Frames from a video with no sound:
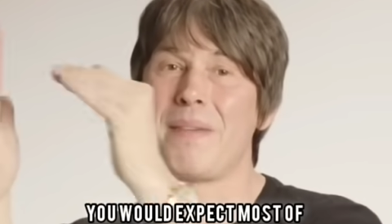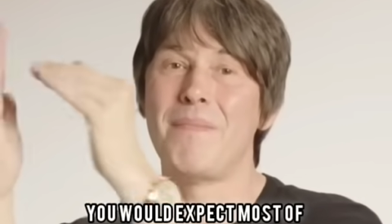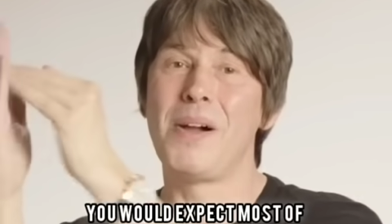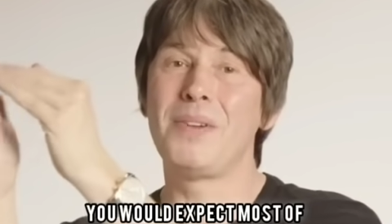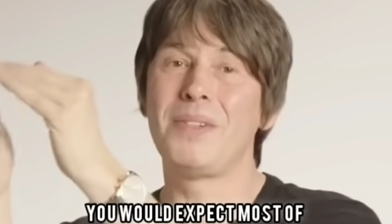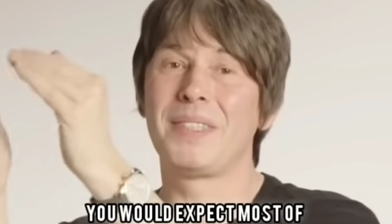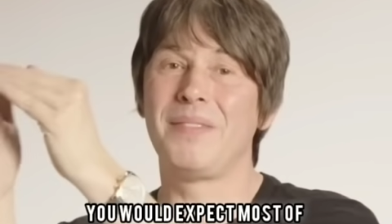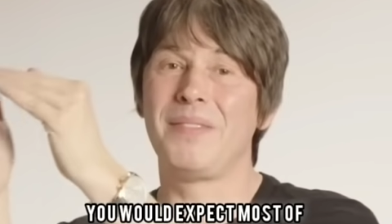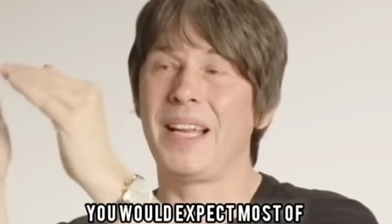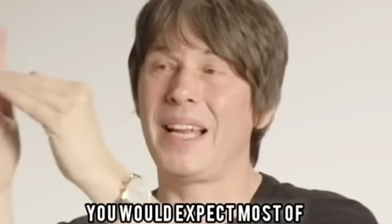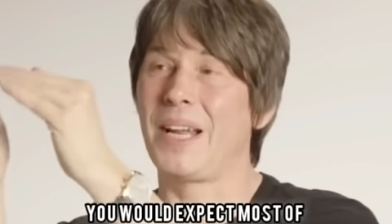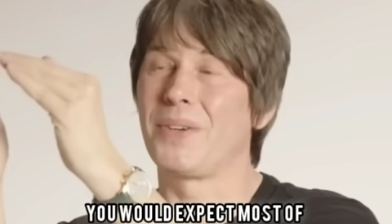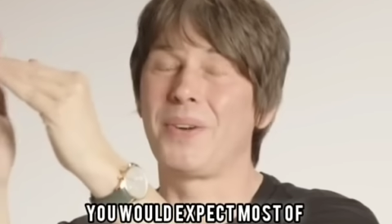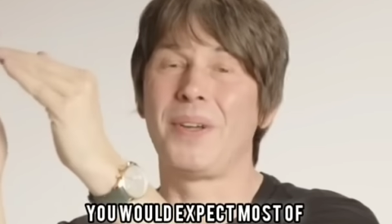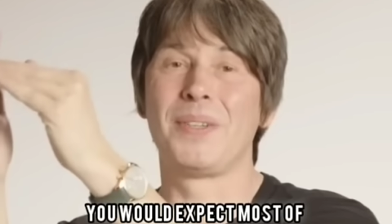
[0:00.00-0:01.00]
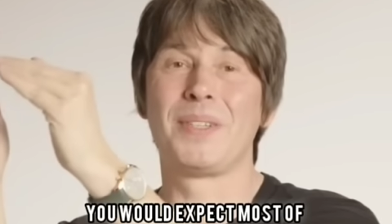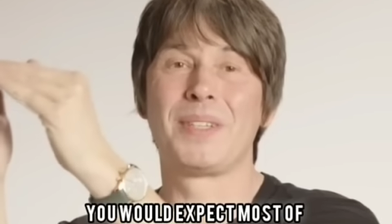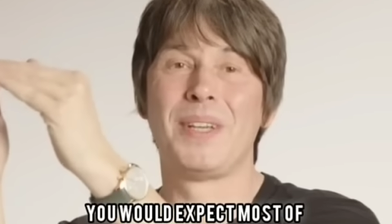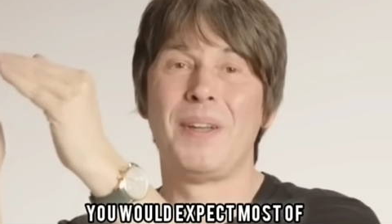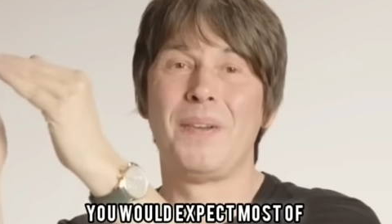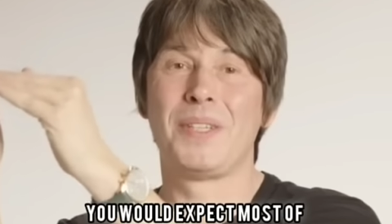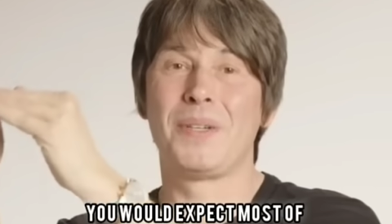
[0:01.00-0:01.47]
most of the electrons
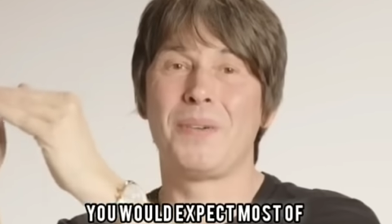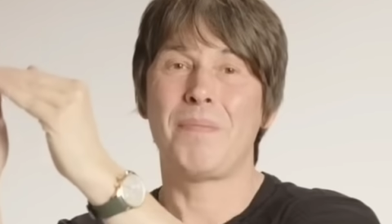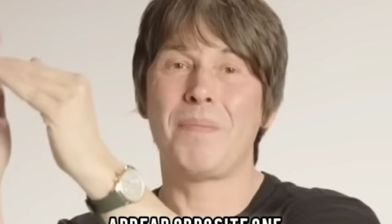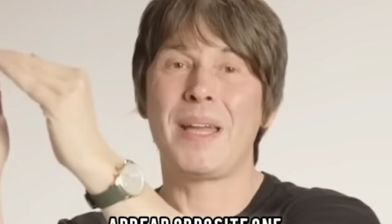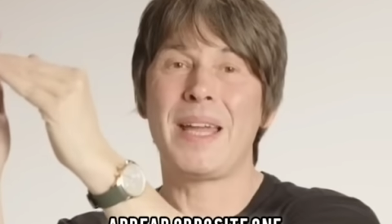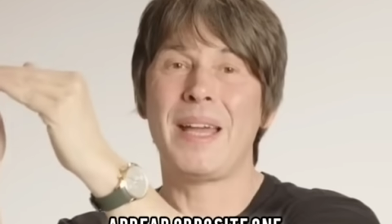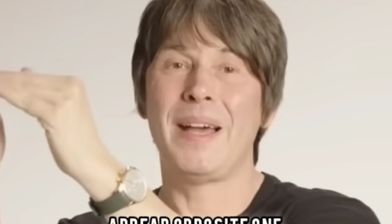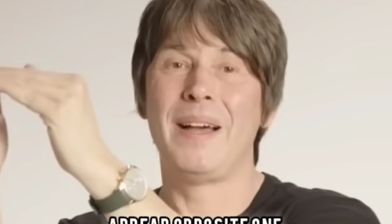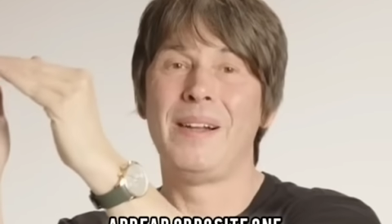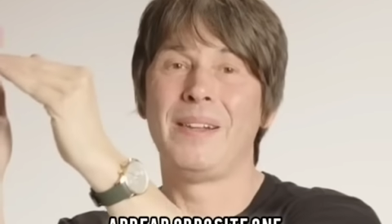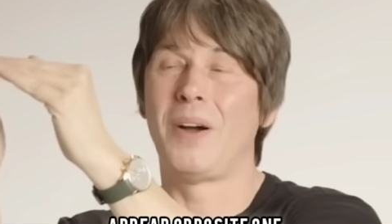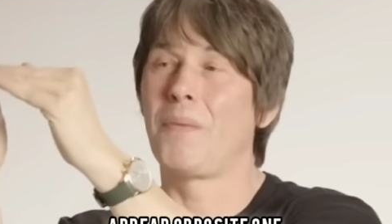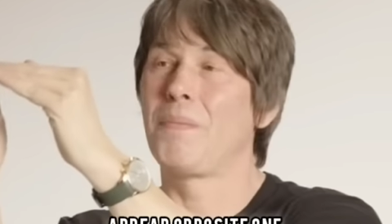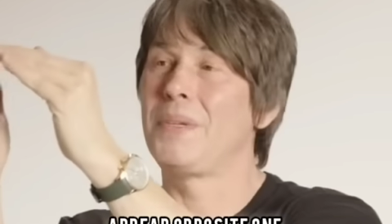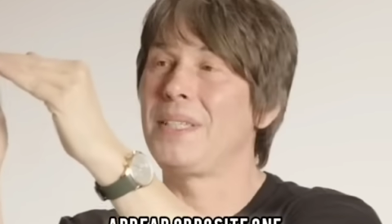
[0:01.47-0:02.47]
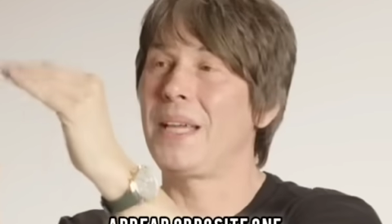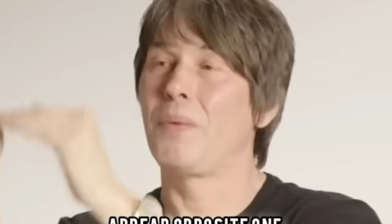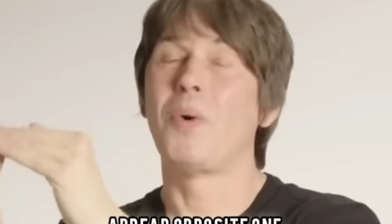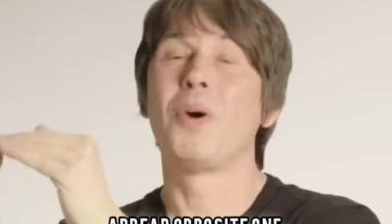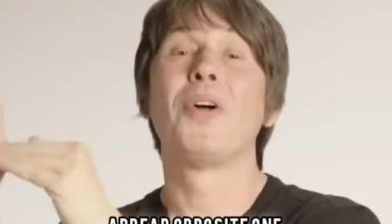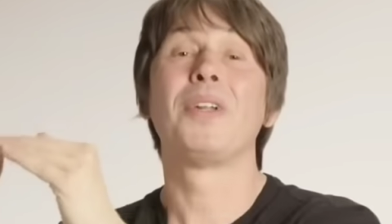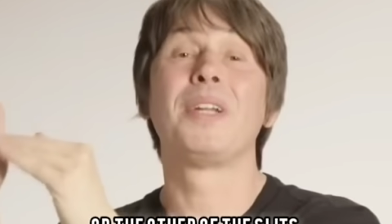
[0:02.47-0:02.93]
to appear opposite
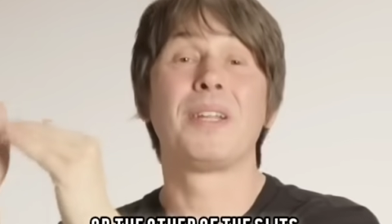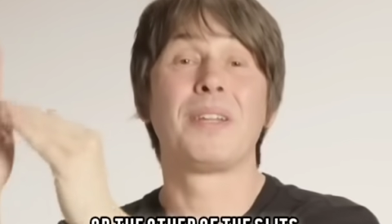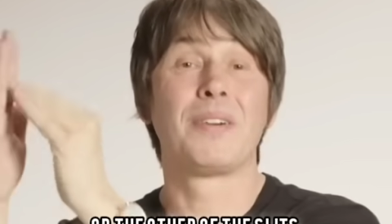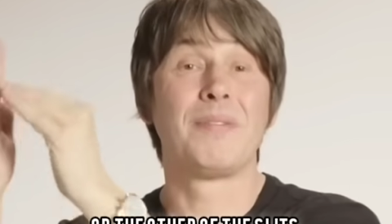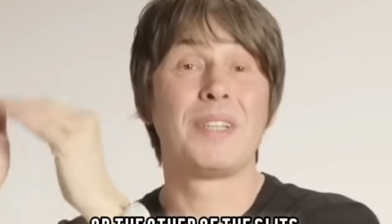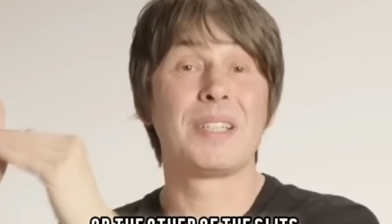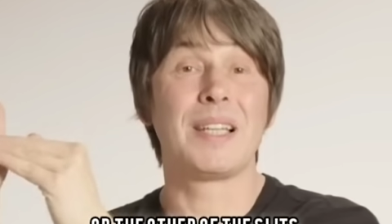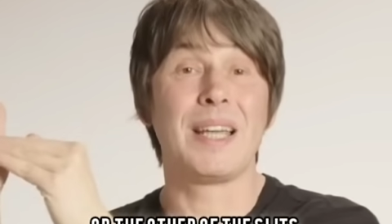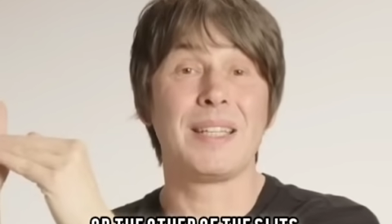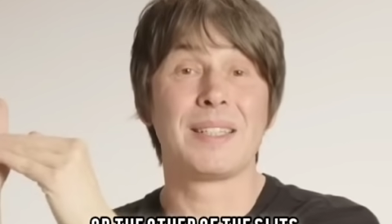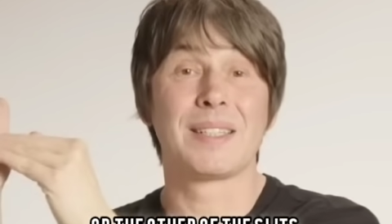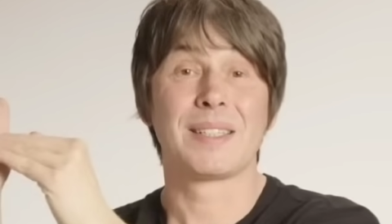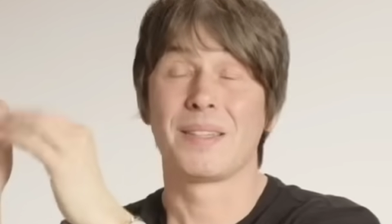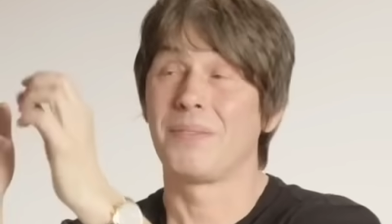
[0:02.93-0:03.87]
one or the other of the slits.